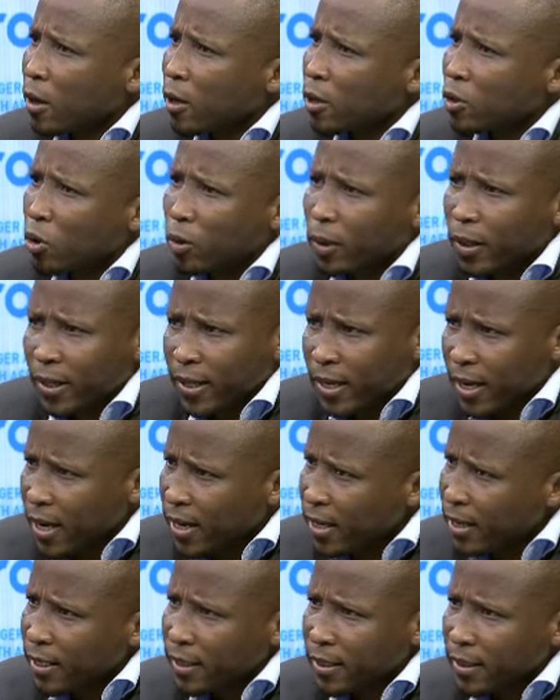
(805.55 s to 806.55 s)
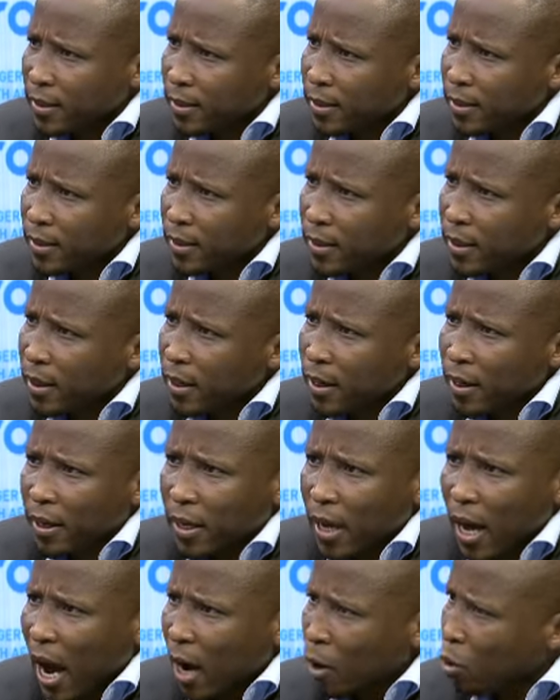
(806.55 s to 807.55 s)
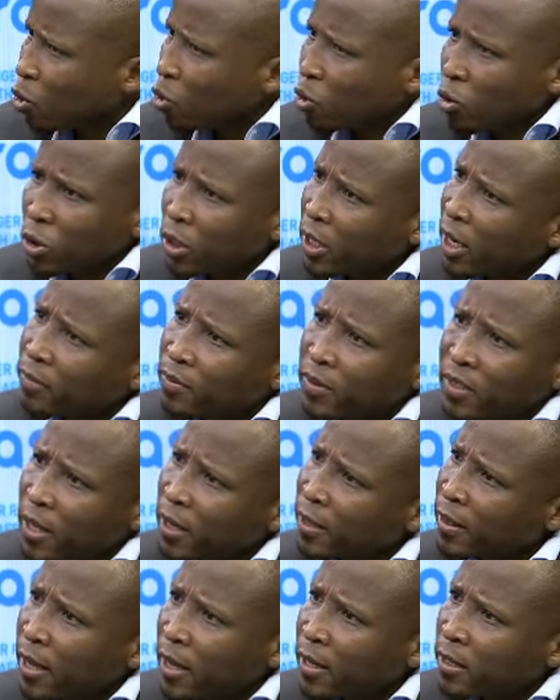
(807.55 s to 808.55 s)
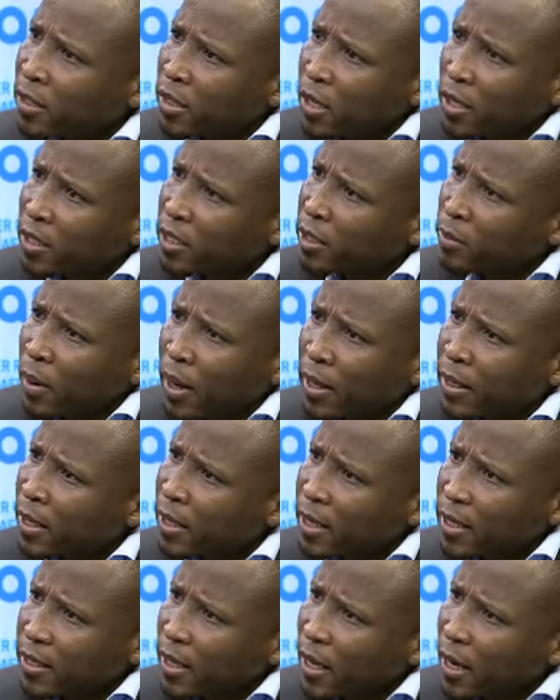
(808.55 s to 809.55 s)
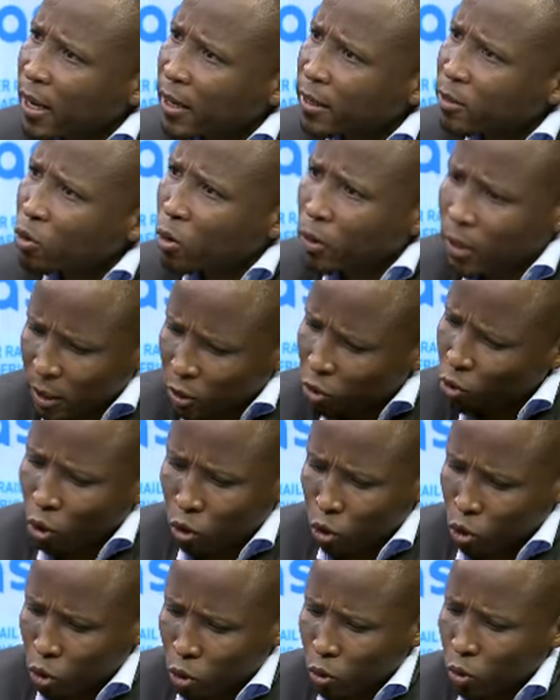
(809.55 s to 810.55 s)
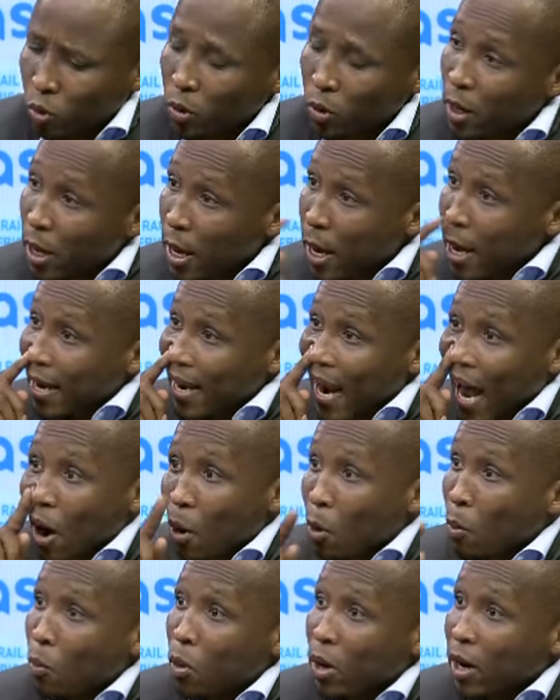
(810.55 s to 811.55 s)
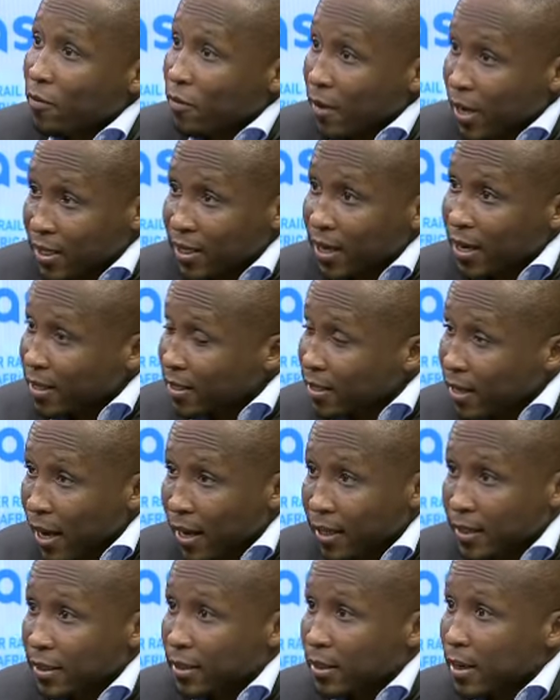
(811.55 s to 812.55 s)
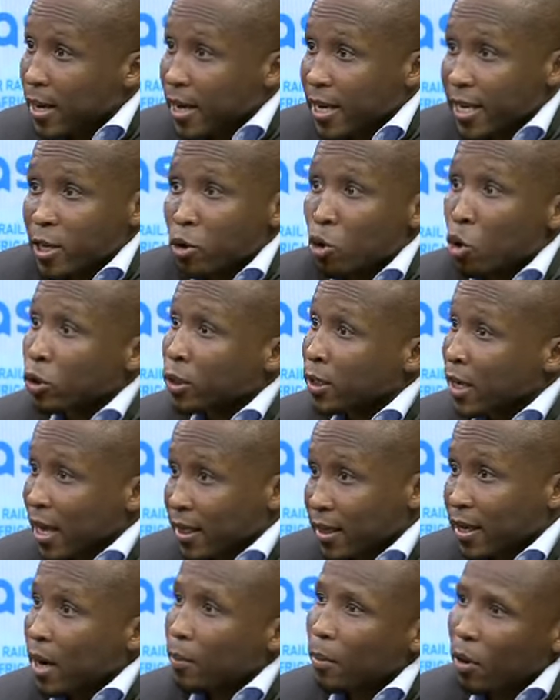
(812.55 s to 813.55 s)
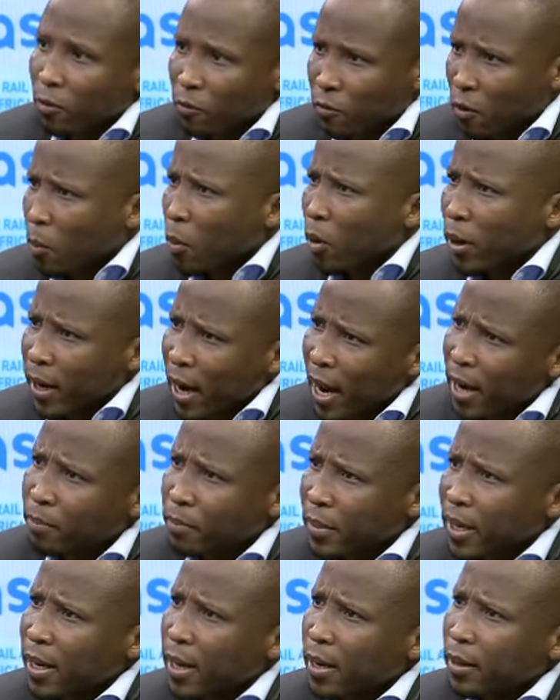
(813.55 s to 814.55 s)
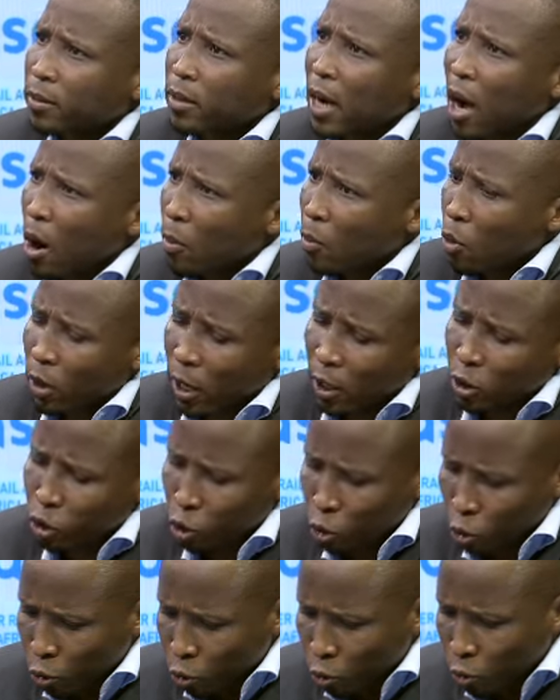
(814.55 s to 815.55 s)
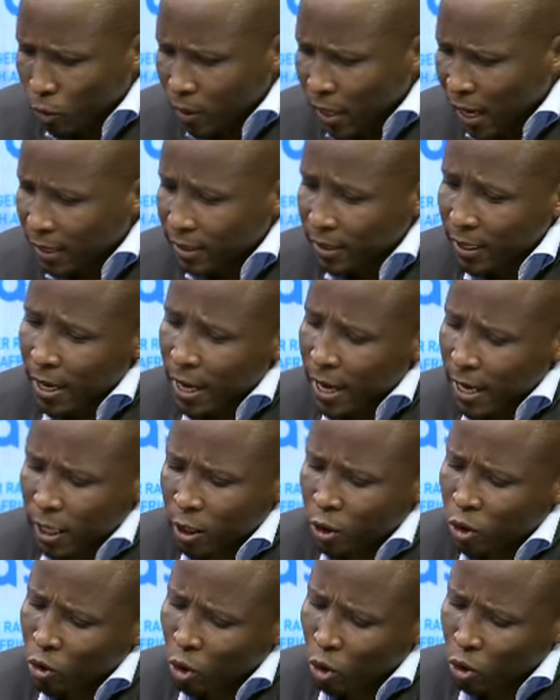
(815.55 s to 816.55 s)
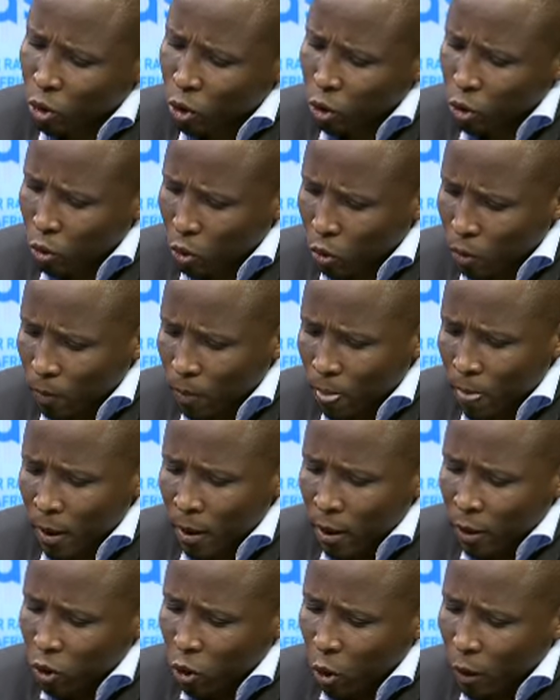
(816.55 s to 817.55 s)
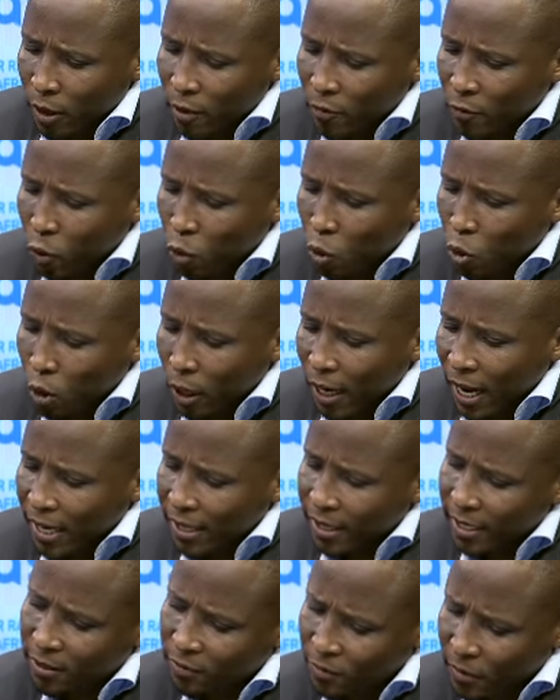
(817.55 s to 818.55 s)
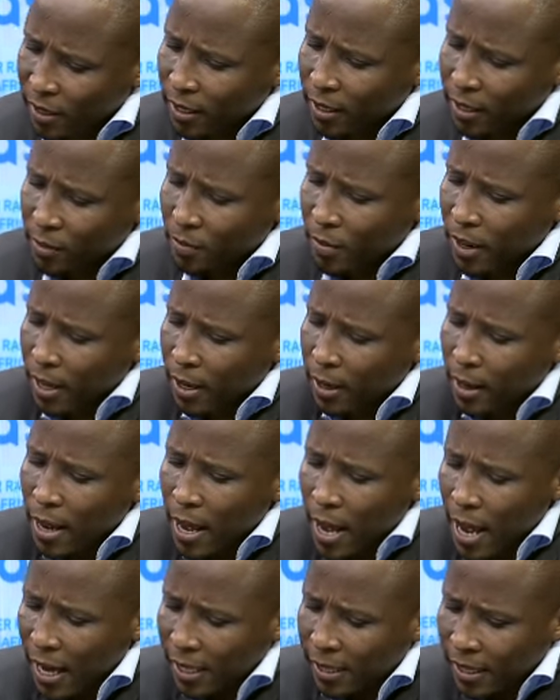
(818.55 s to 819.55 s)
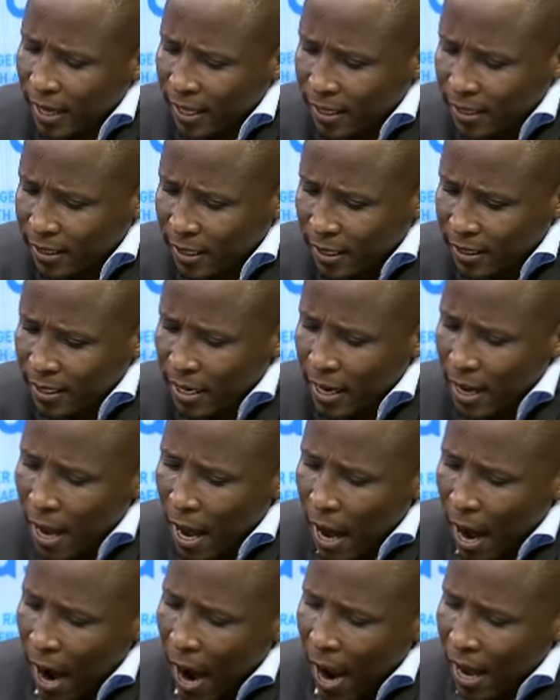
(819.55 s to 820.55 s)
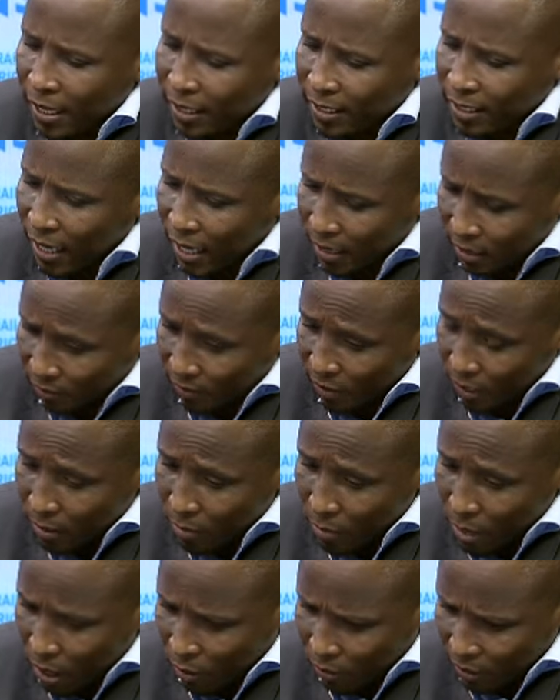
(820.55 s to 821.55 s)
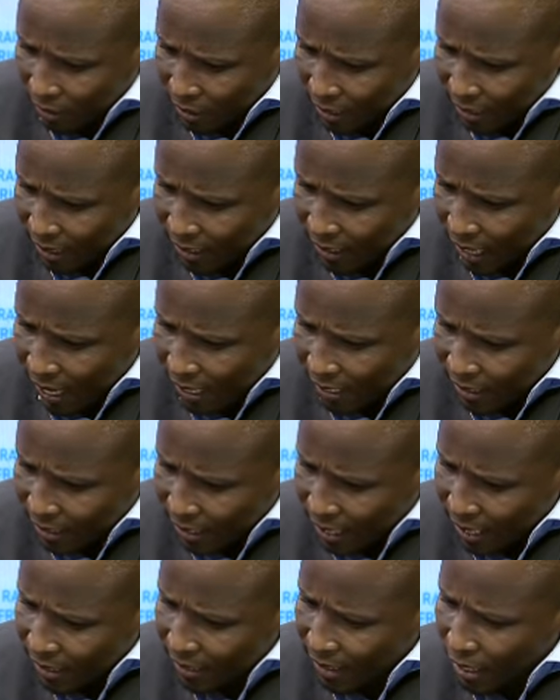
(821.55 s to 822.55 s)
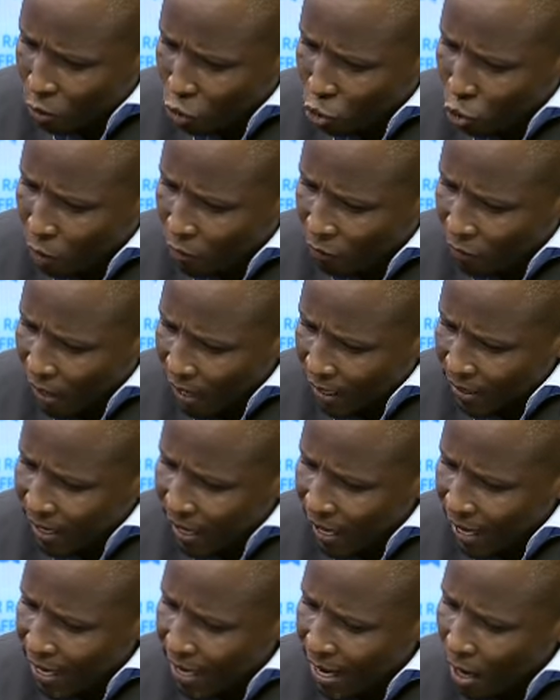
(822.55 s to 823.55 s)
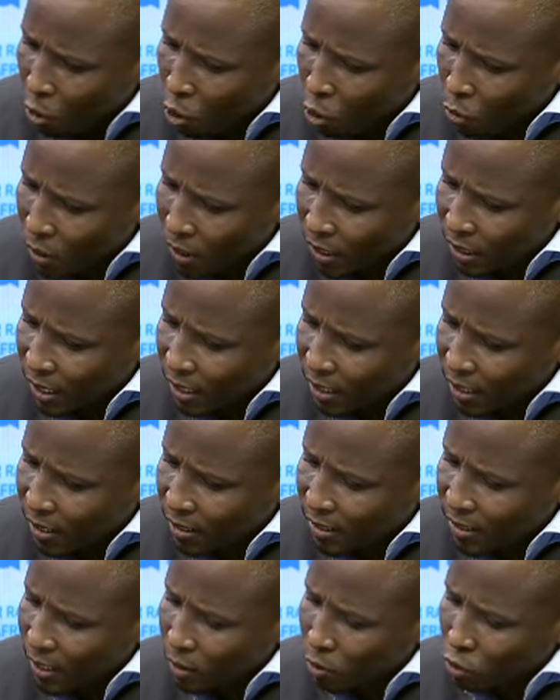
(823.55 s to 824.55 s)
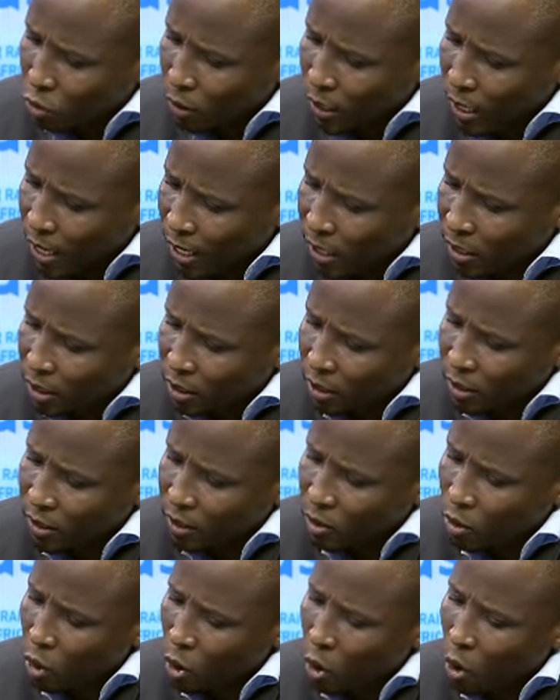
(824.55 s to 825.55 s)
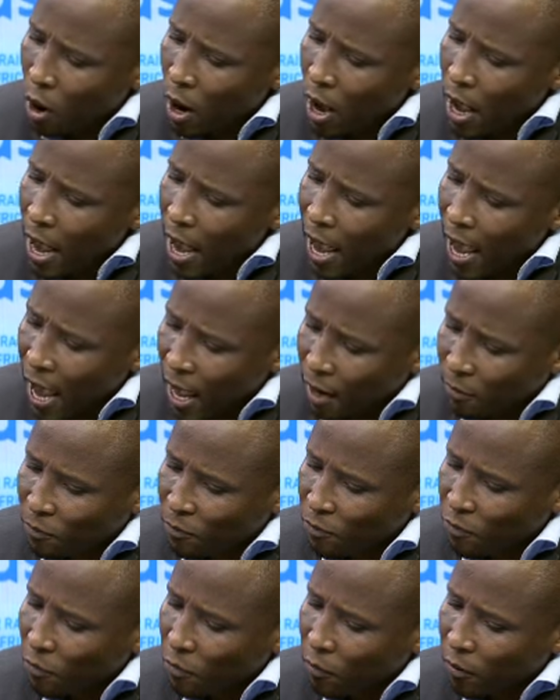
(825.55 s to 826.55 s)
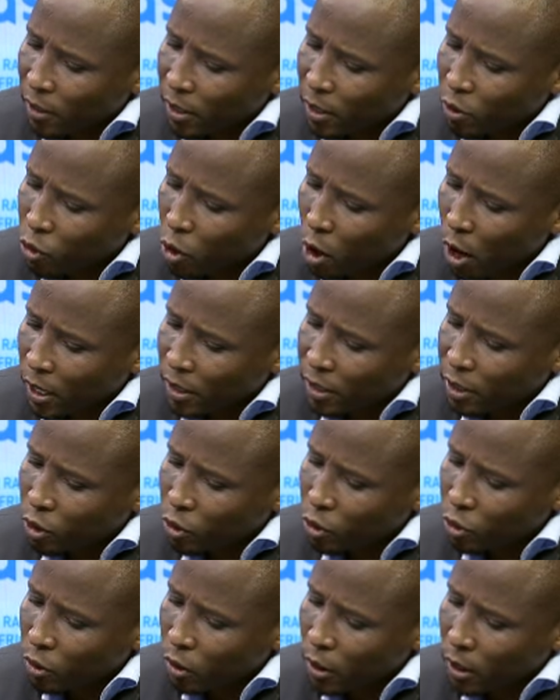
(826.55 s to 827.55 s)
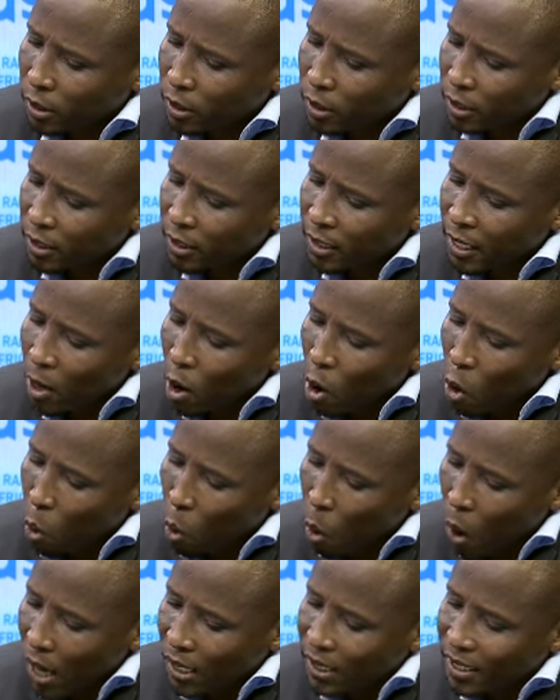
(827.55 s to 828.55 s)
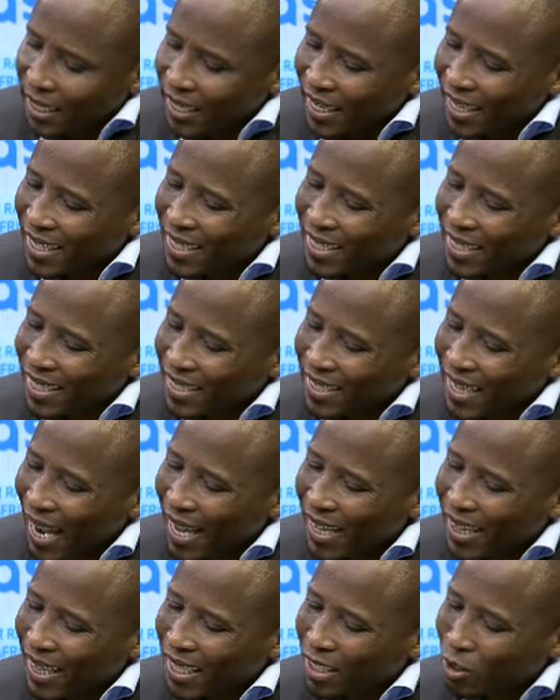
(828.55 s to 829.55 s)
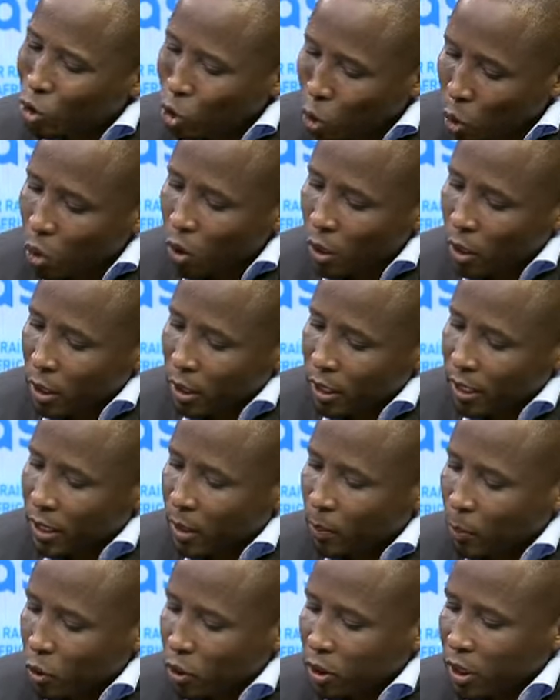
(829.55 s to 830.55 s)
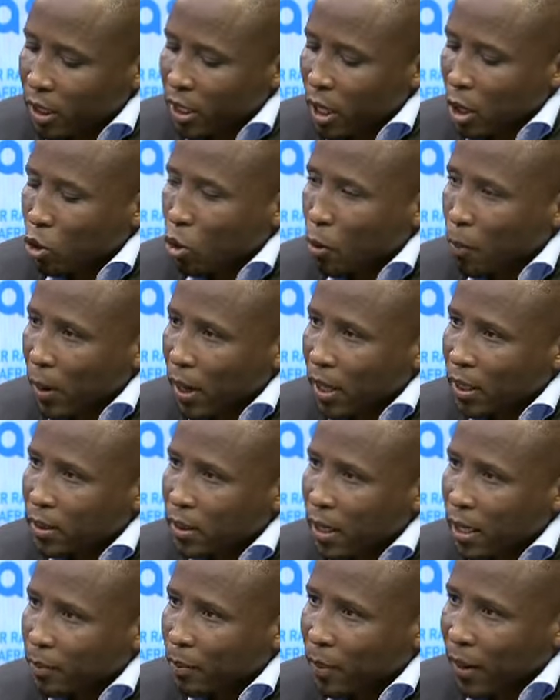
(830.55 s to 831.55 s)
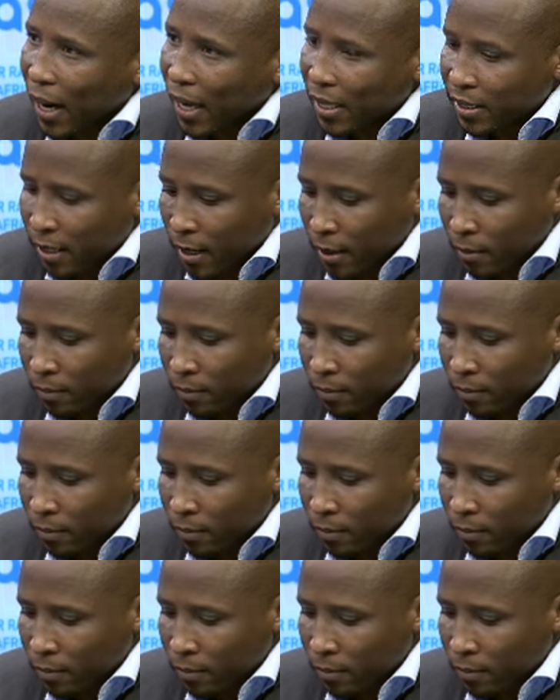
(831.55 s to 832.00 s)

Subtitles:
So clearly, I couldn't have said then demanded a salary. So that's not true. Now, Molefe says that he knows nothing about 4.9 million. Now, I'm going to show you that it's not true. So if you look at this very email at the end, it says, I trust, the very email I was reading, it says, I trust that you will find the earlier communication sent to the AGCO helpful in your articulating what he is entitled to in the position he occupies at PRASA.